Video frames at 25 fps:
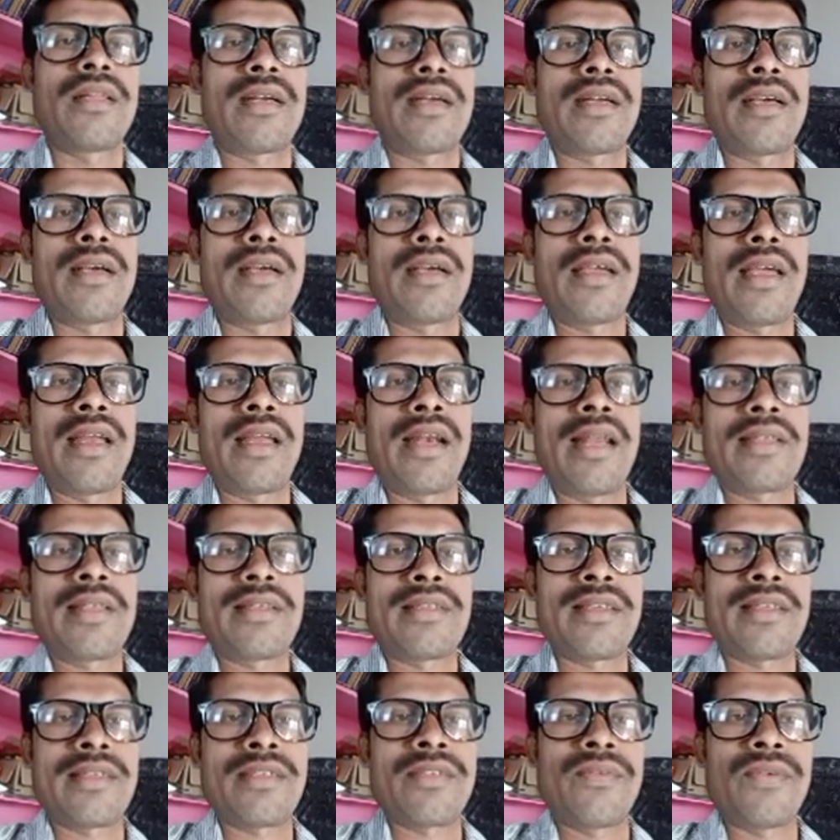
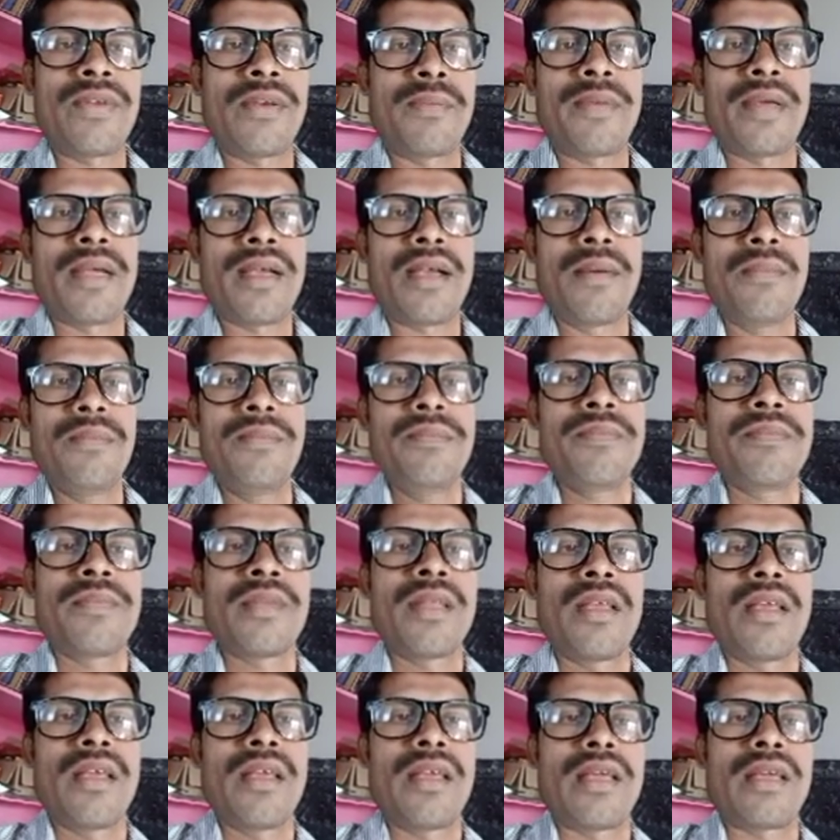LHS will become
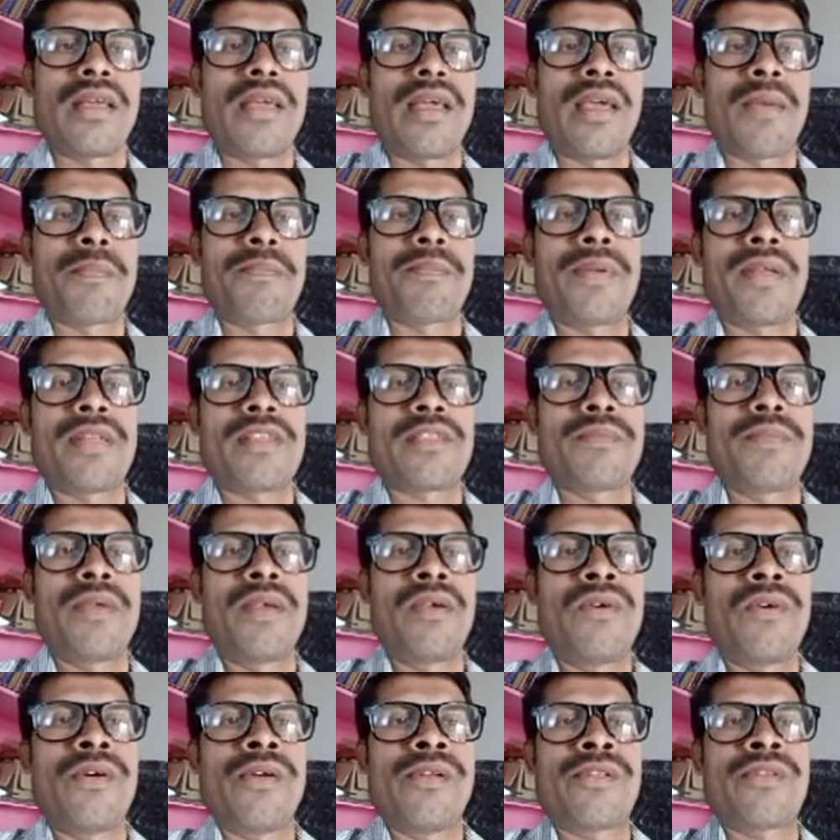a plus b
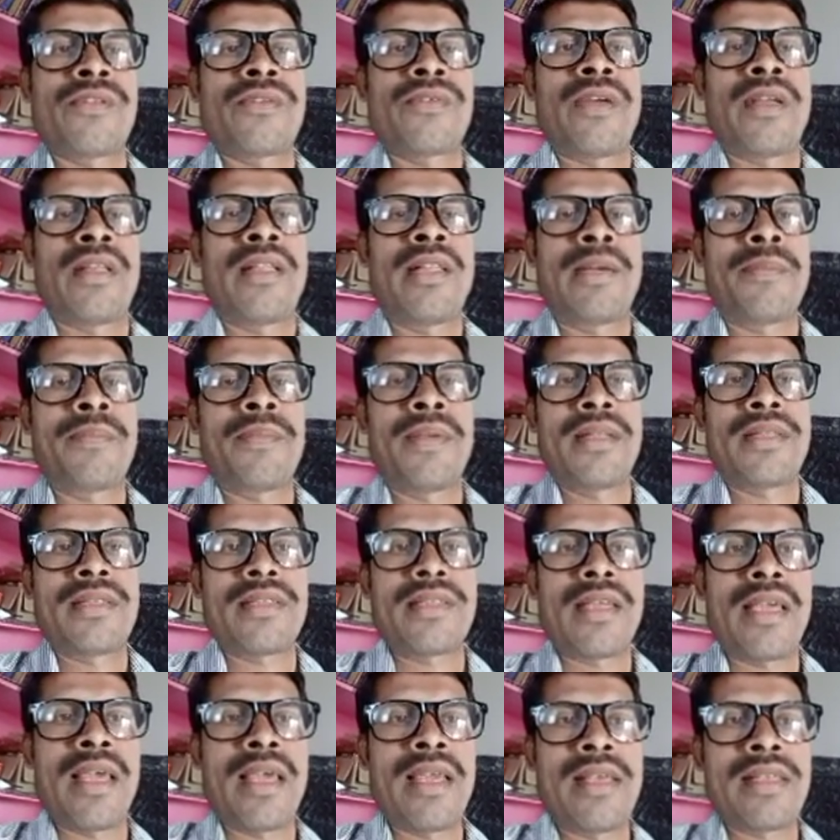whole square. That means
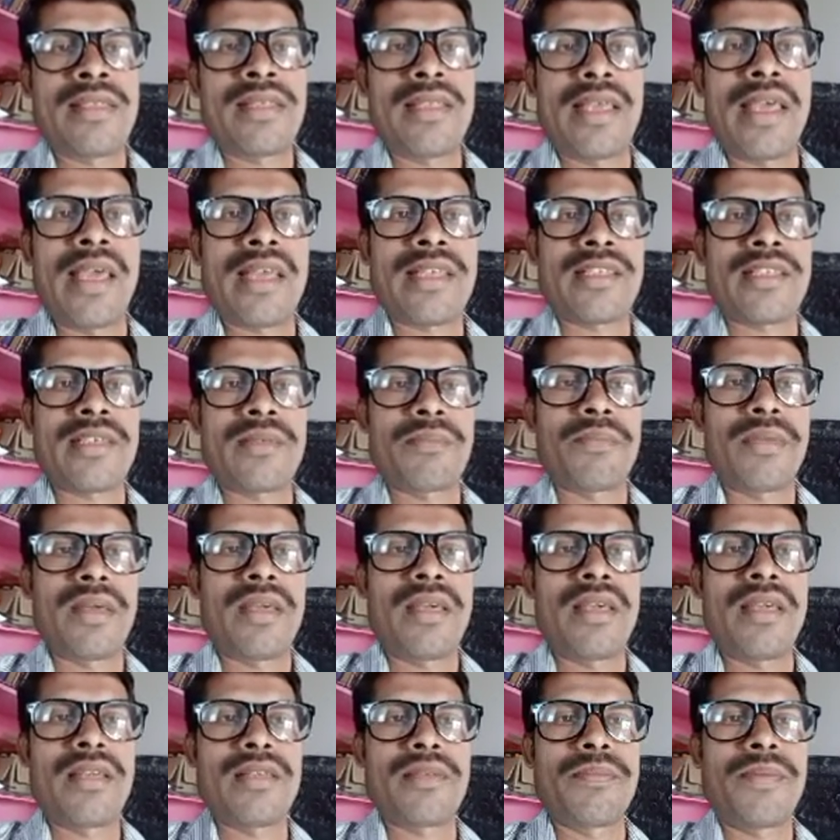a is x,
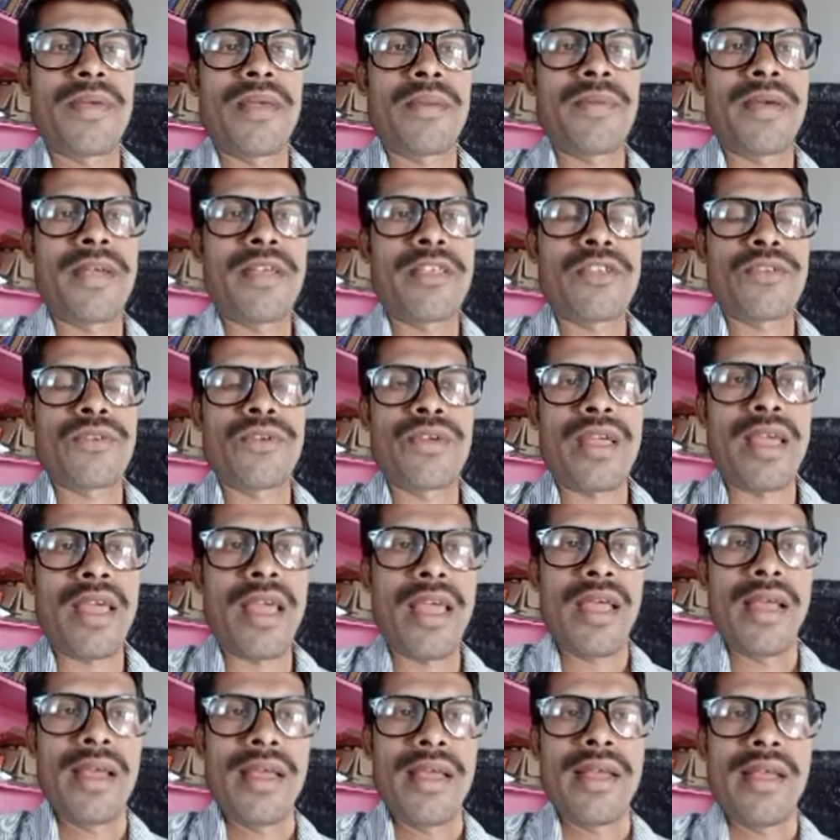b is b by
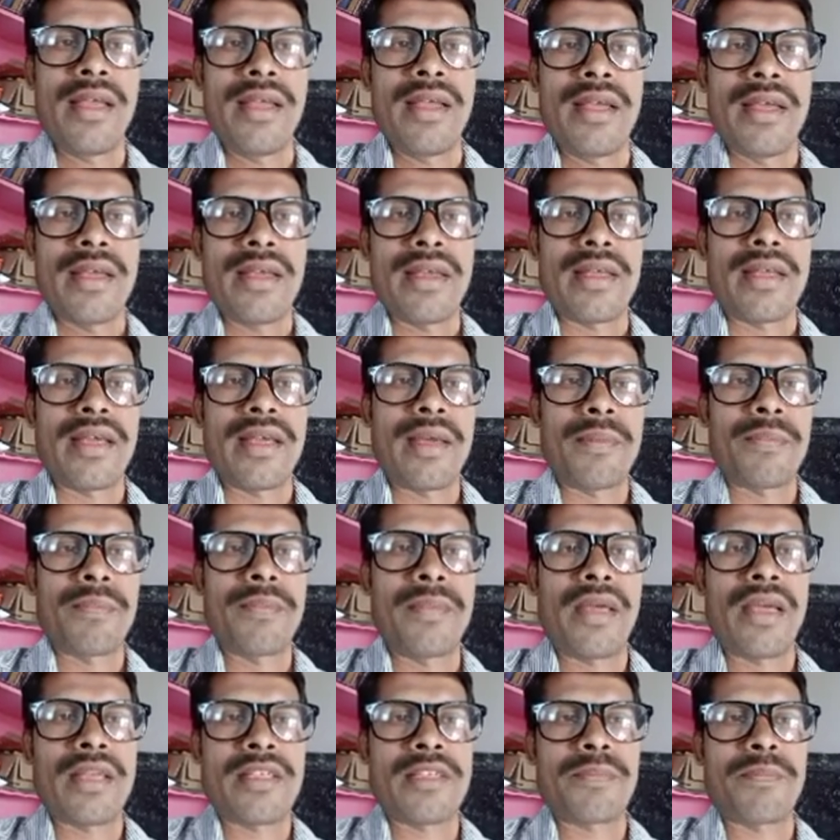2a.
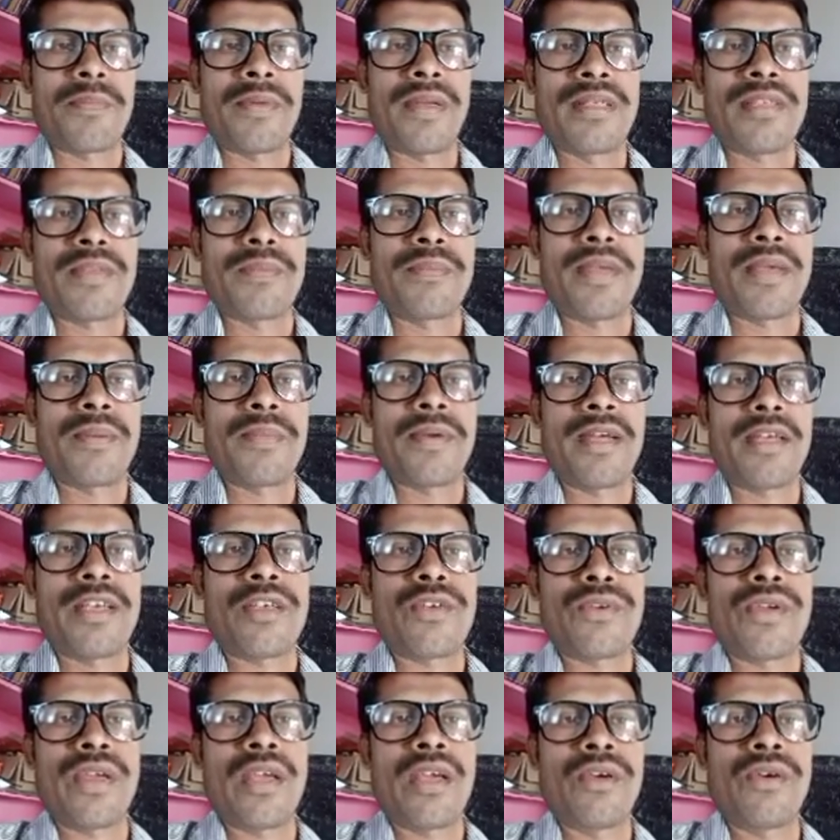X plus b by
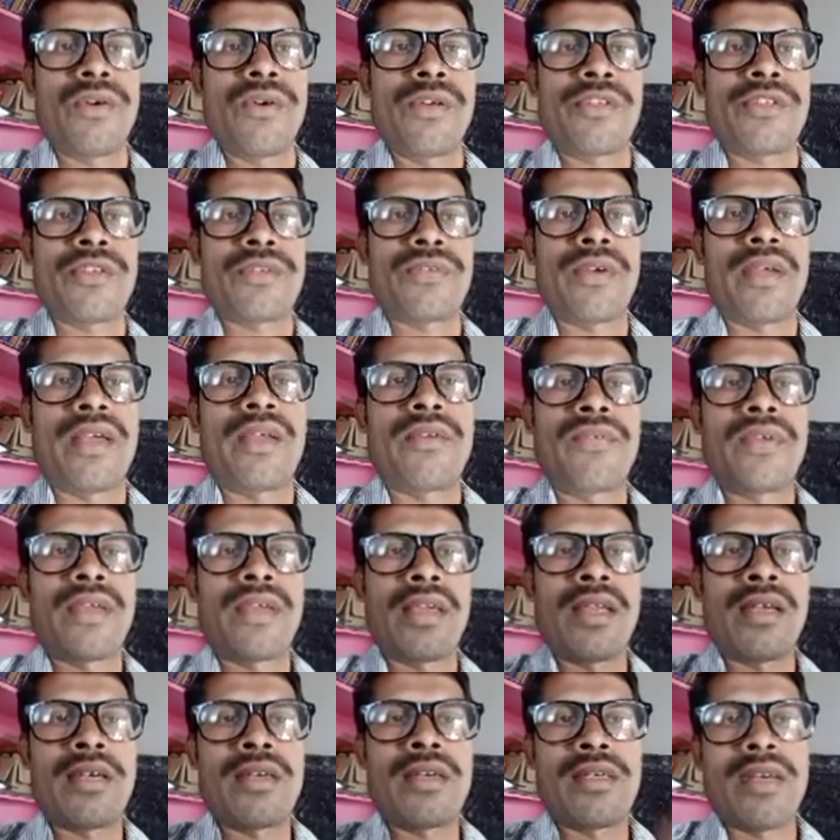2a whole square we
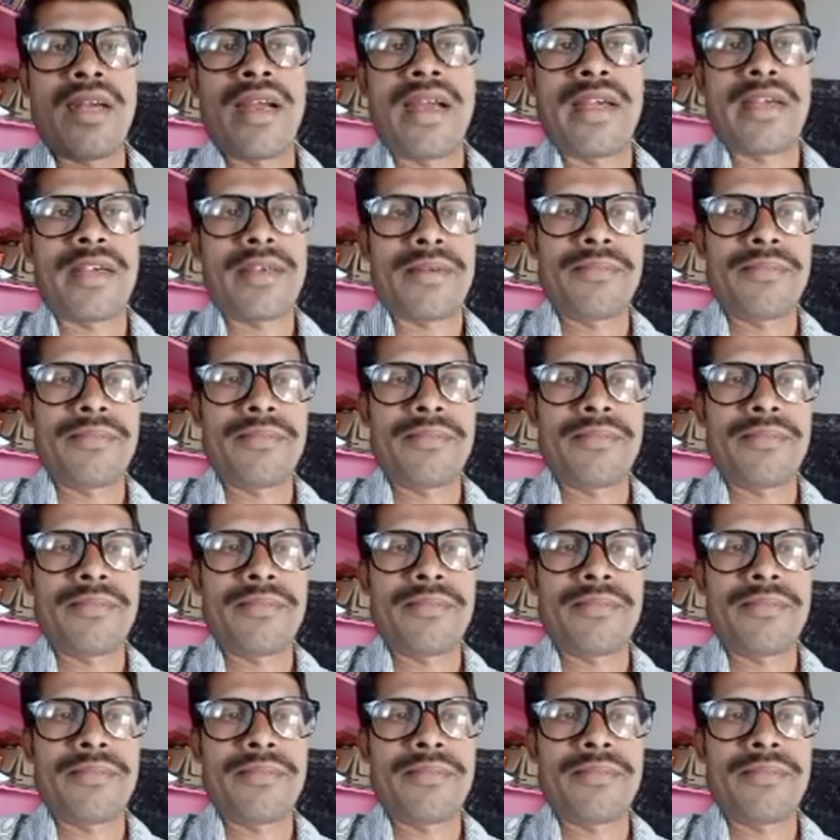can write.